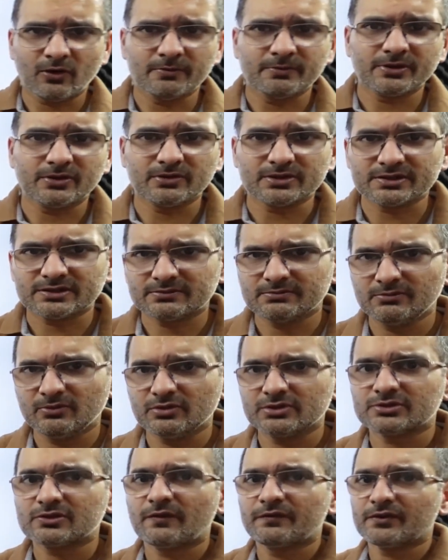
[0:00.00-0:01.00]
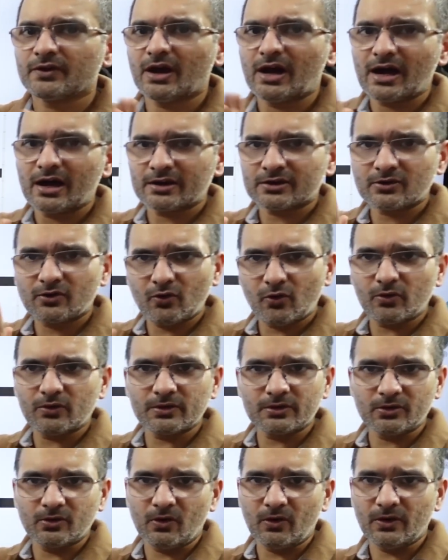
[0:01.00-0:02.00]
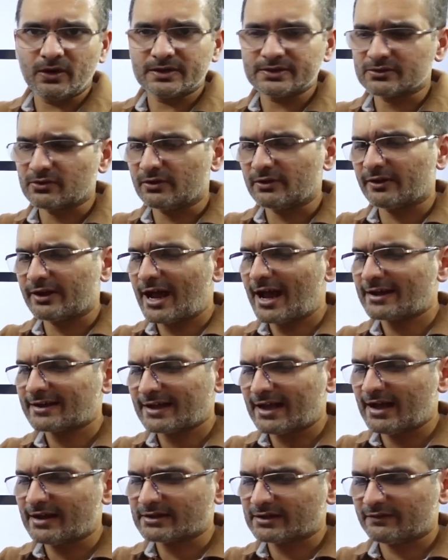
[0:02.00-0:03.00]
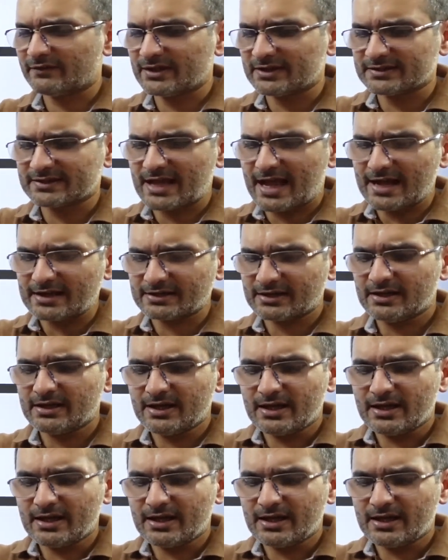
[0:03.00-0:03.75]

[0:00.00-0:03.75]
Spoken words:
because most of our core laws, Contract Act, Evidence Act,